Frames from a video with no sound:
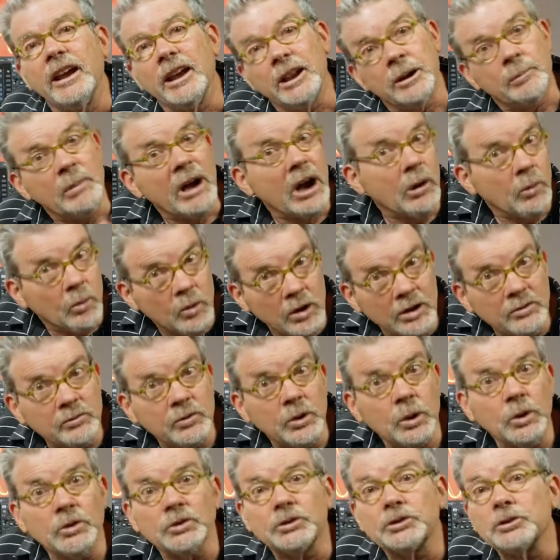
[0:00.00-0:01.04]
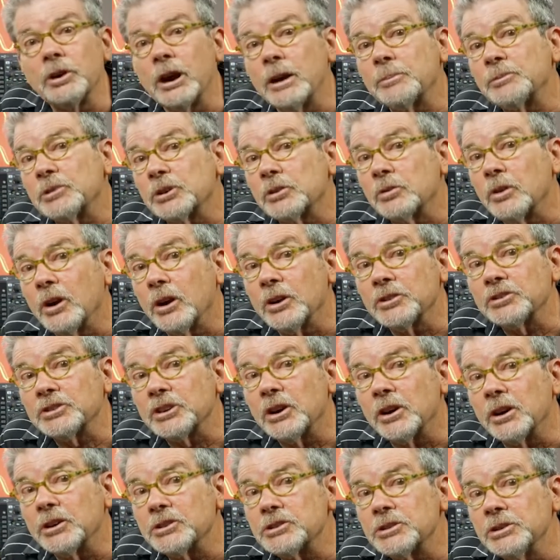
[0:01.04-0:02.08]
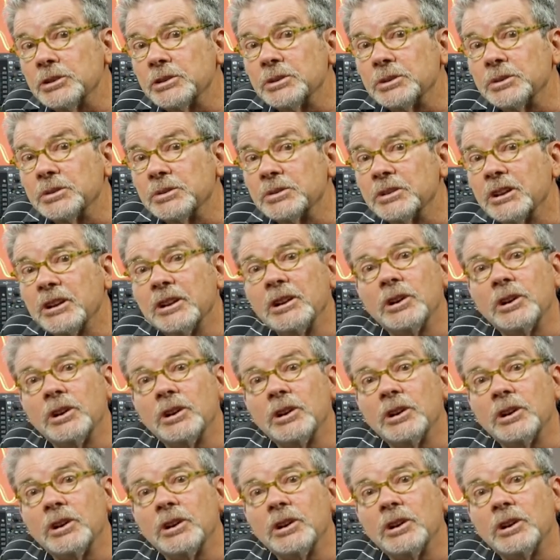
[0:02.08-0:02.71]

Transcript: and about 1 volt dropped across R2,